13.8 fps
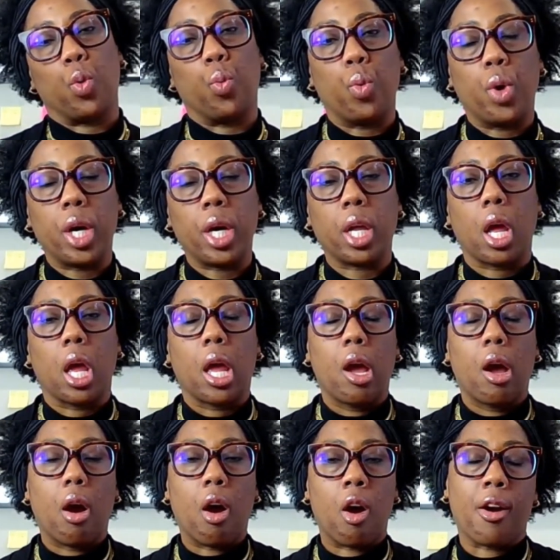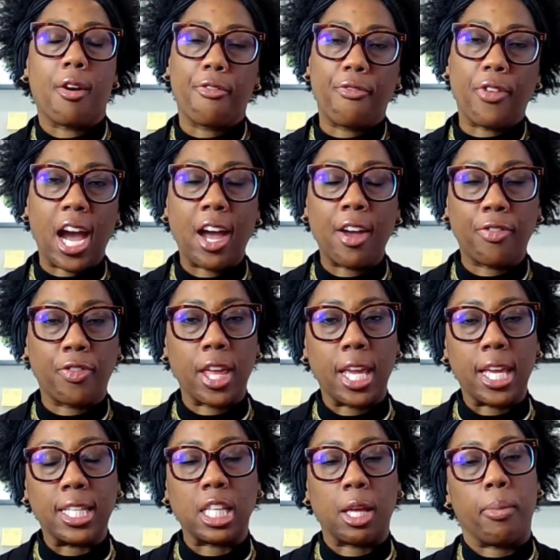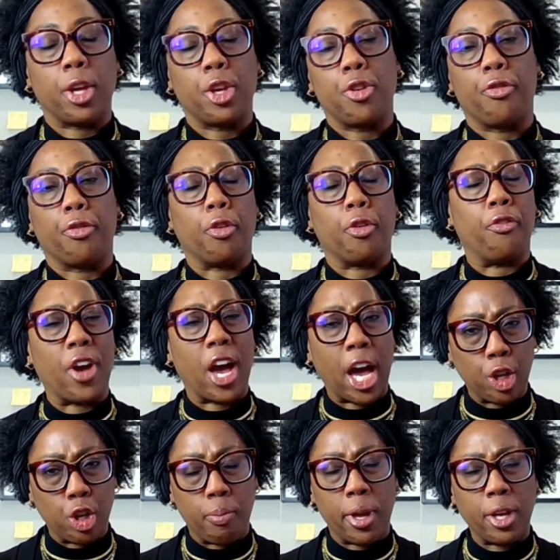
What are 5 things that make you feel valued,